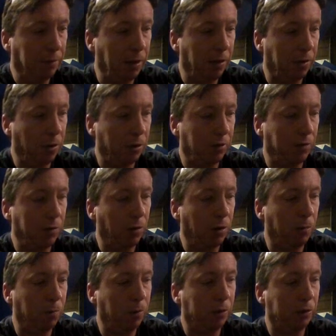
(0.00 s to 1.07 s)
And of course, if you
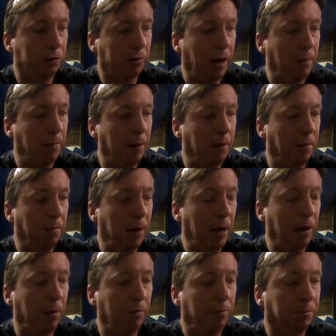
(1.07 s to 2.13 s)
want to put a strap on the
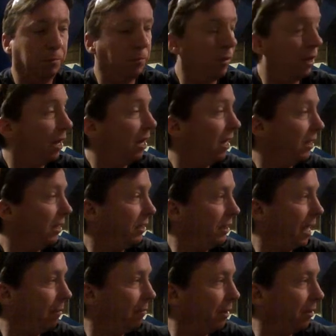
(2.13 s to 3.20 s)
bale
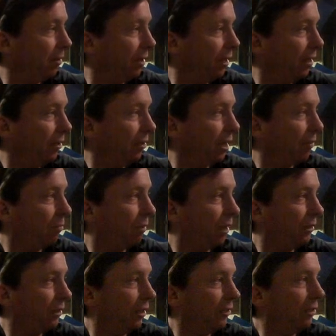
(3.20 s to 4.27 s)
anytime during the eject
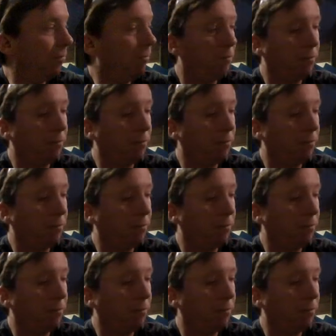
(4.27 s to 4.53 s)
process,